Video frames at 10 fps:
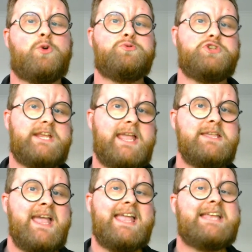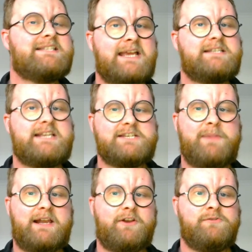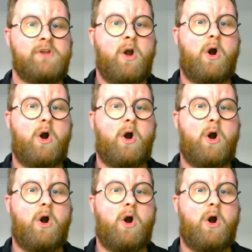on GE, it says 6 million.